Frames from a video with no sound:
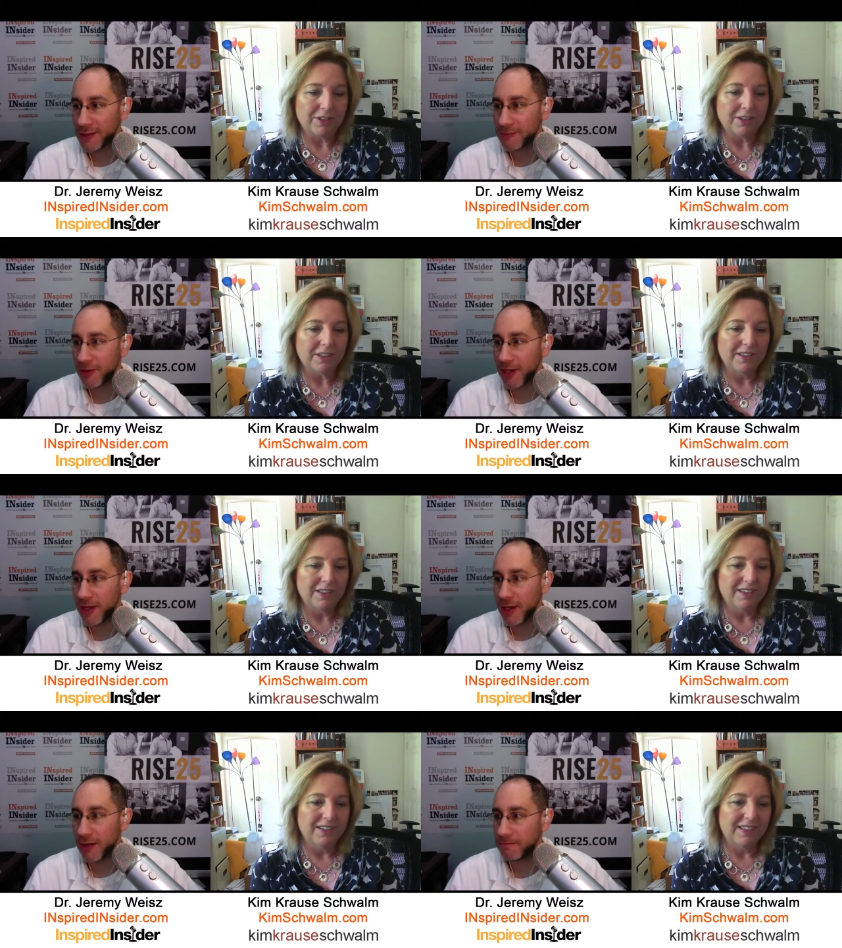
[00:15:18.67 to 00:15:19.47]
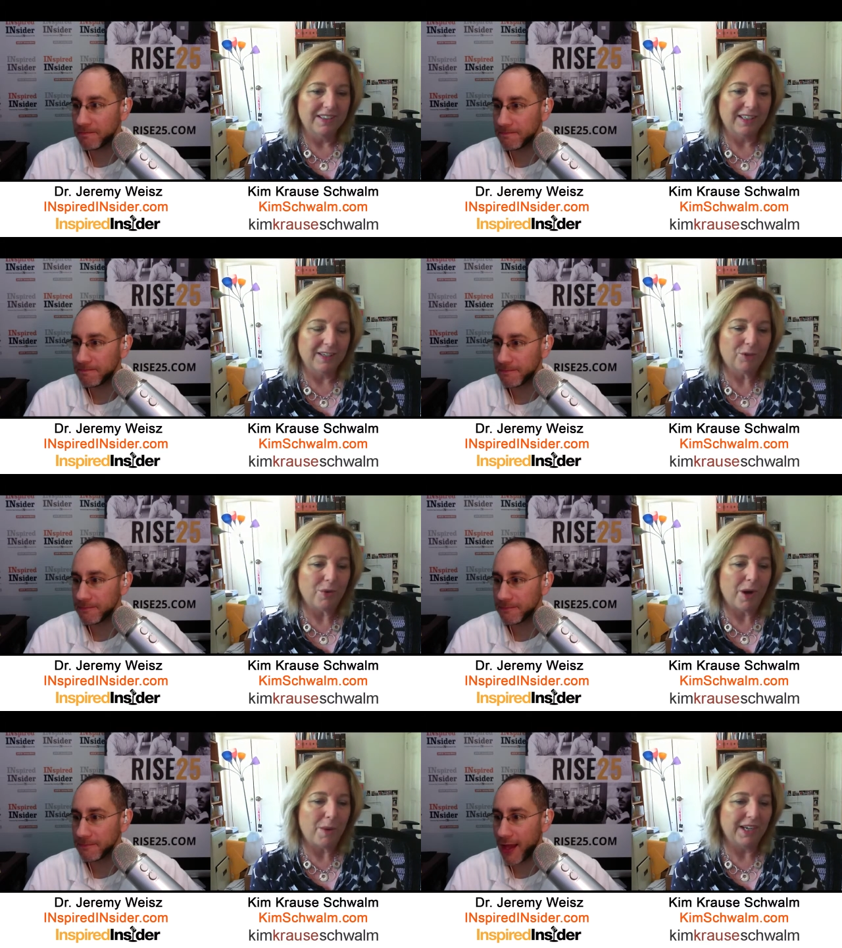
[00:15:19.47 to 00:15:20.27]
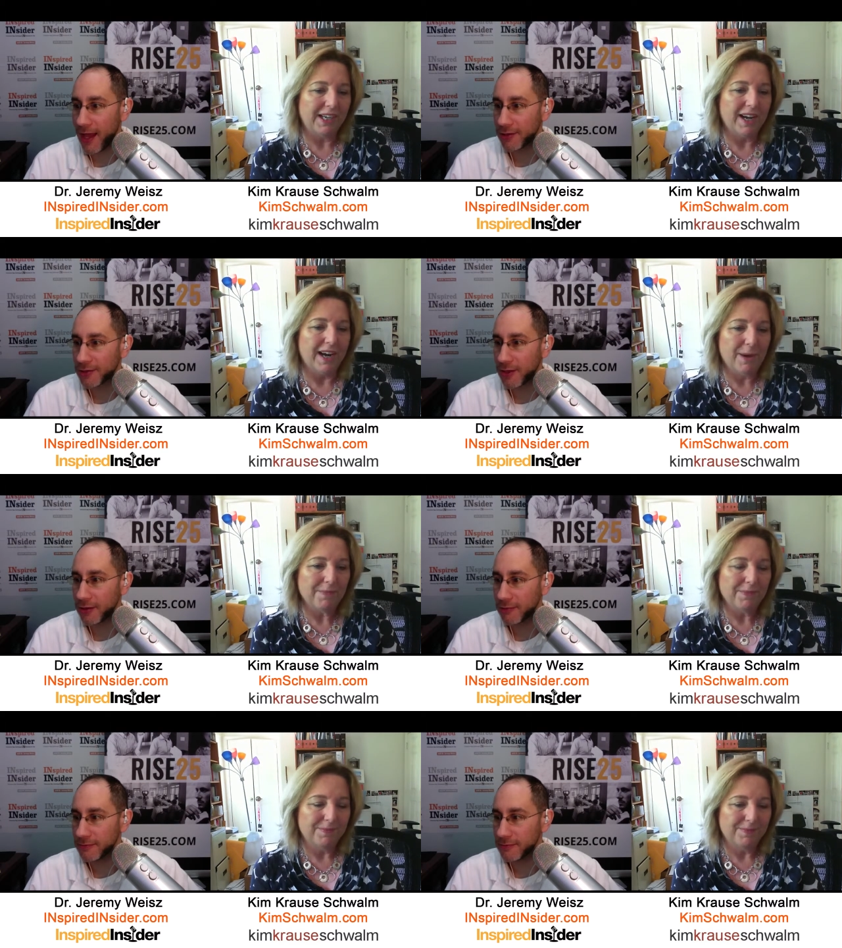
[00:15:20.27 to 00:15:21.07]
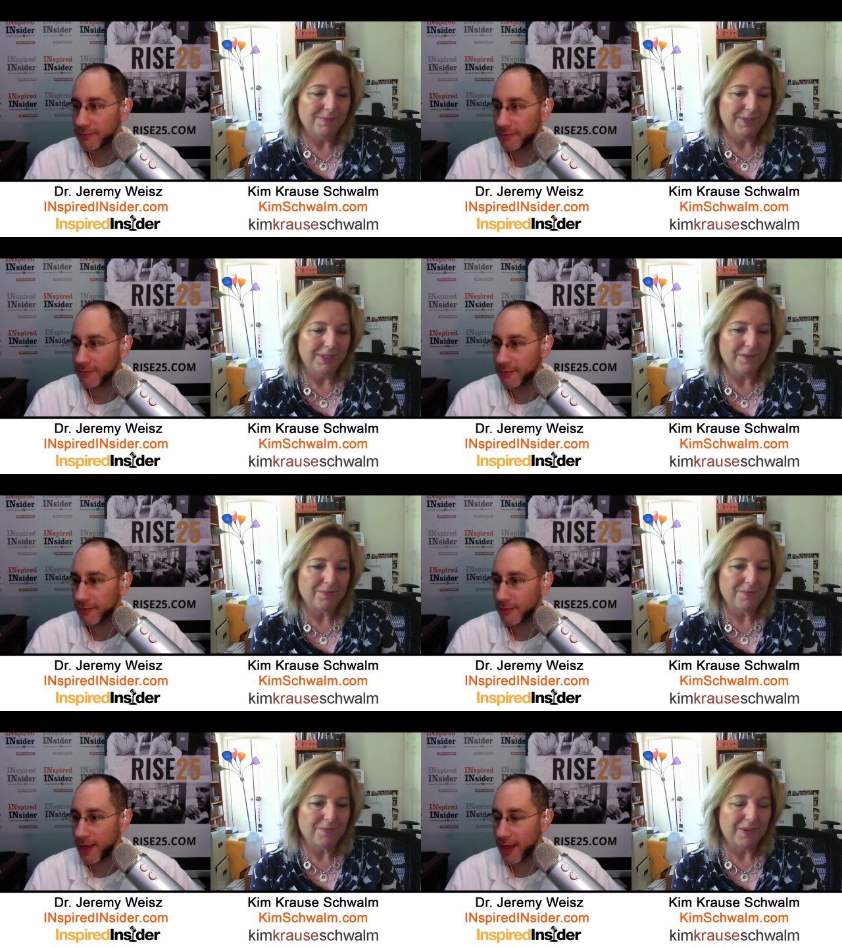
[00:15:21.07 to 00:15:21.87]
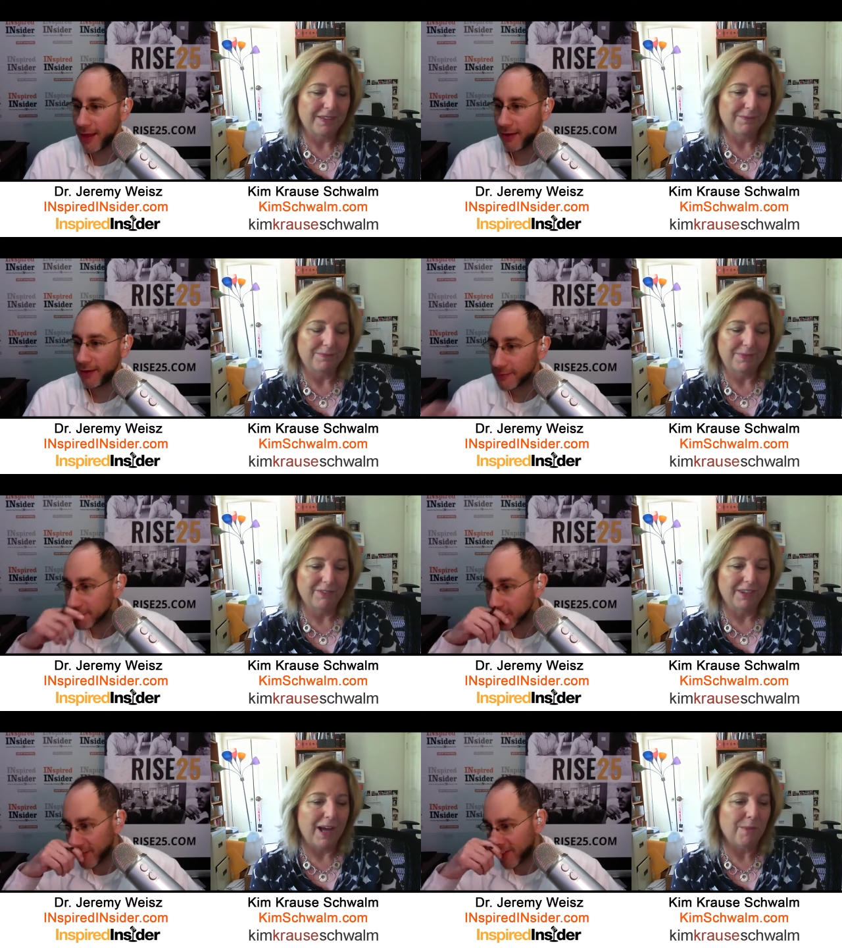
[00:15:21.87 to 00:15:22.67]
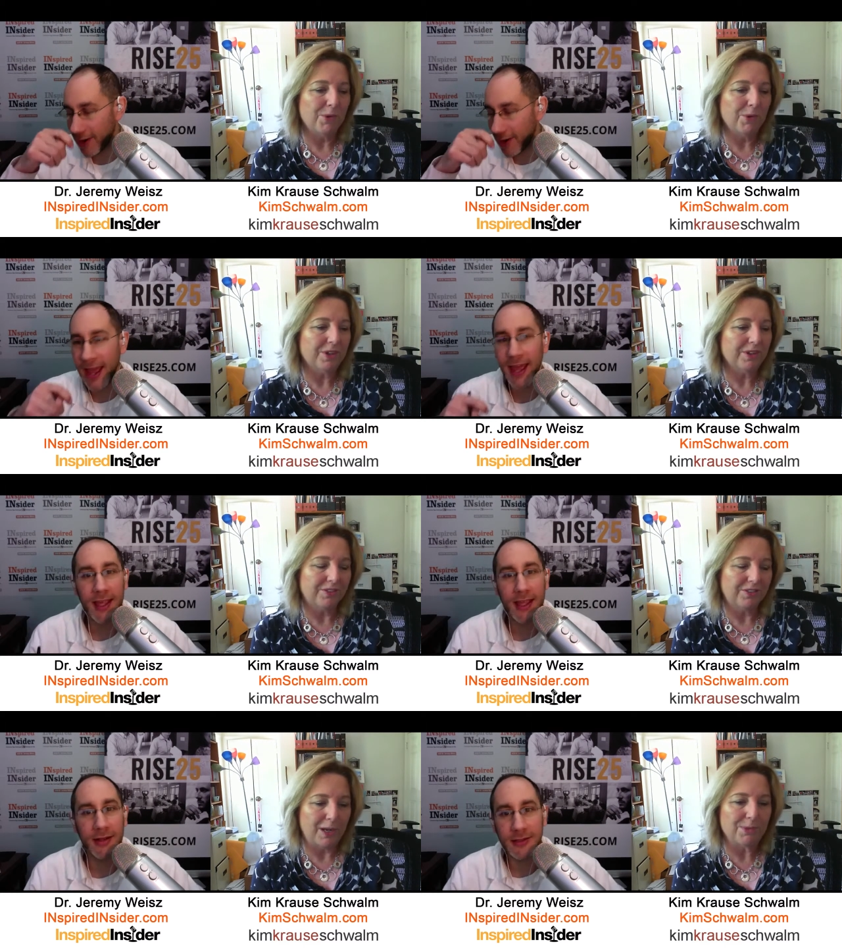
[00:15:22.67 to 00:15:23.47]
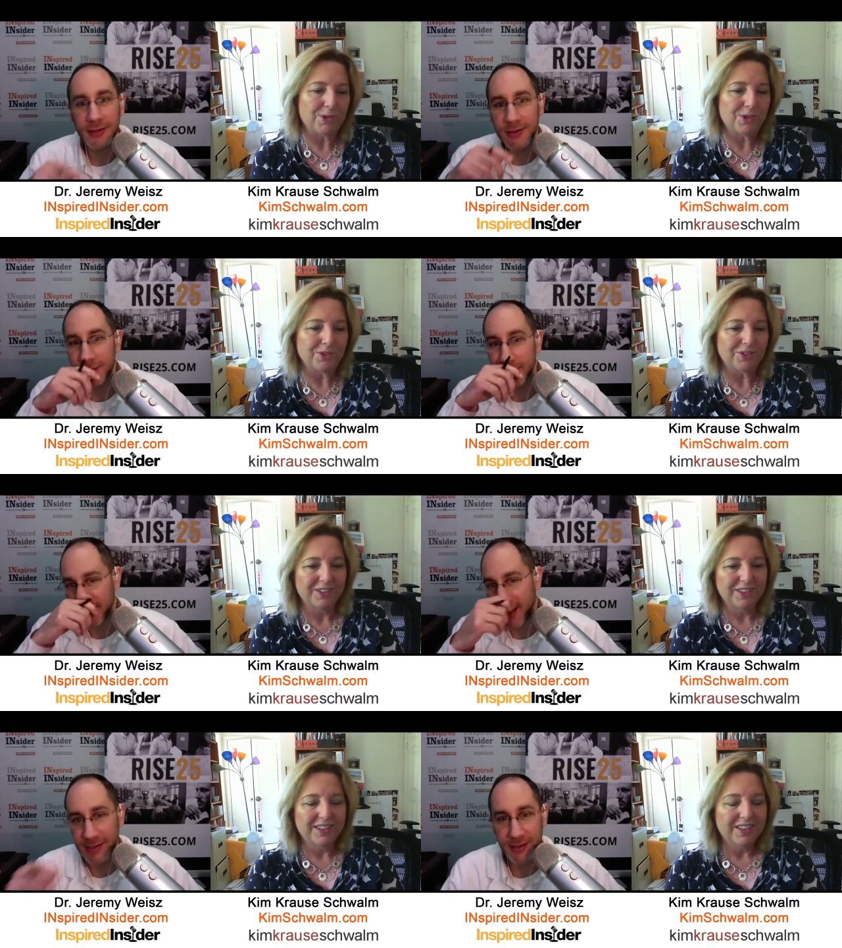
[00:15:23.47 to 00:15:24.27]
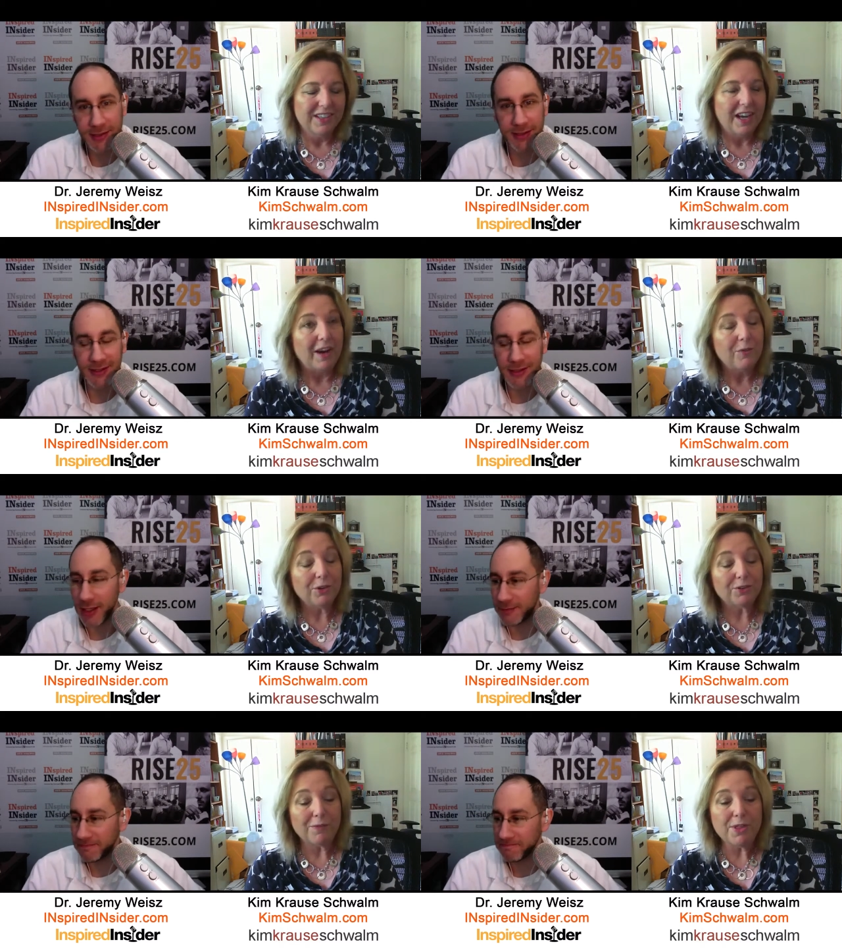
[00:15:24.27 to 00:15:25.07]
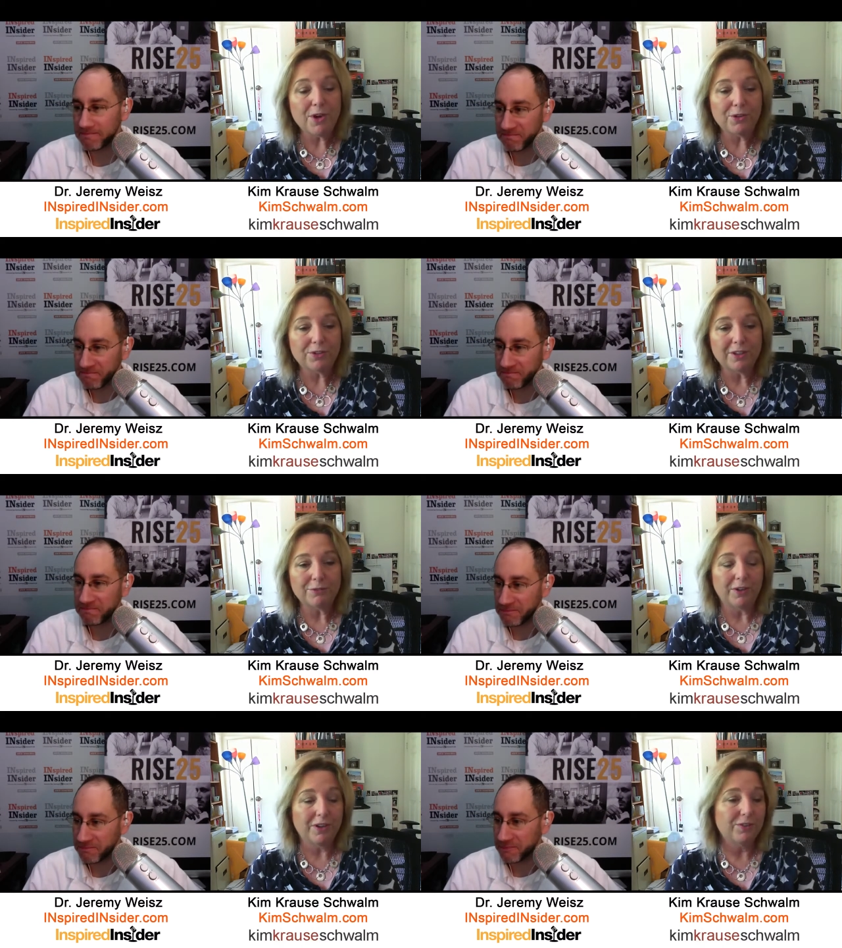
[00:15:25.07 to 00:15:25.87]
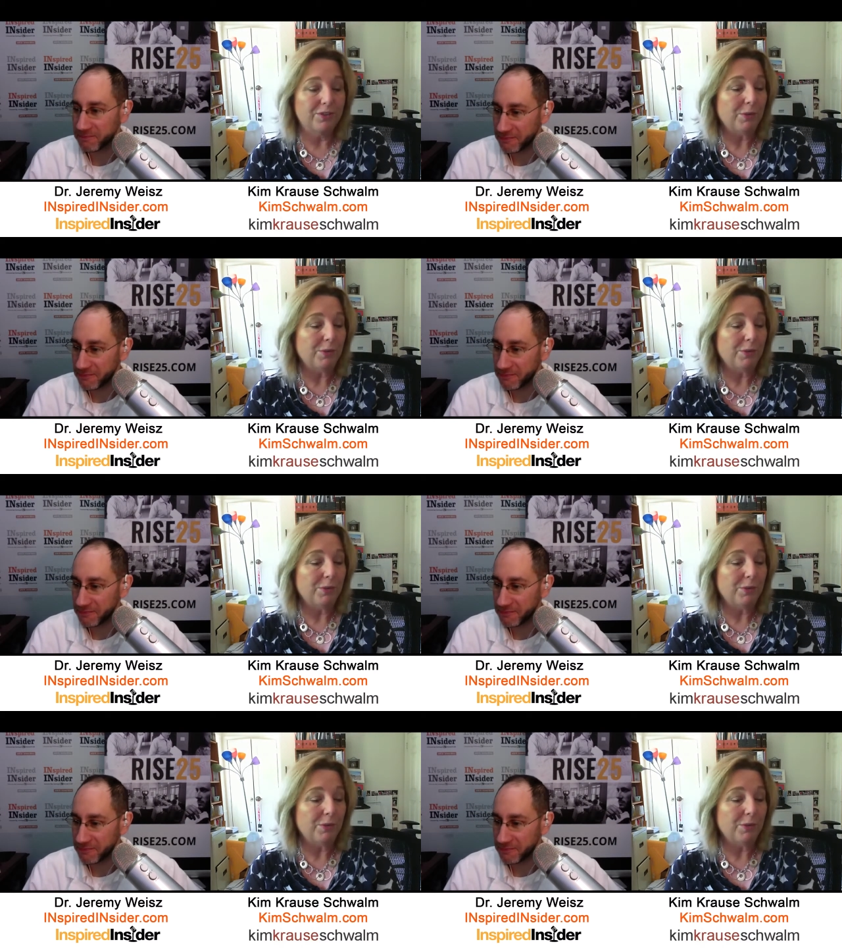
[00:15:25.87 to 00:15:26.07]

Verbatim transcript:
Speaker 1: pretty good.
Speaker 2: ImSchwalm.com.
Speaker 1: Actually,
Speaker 2: yeah, yeah. I have a lot more. For 8 years, that's good. Well, some of those have still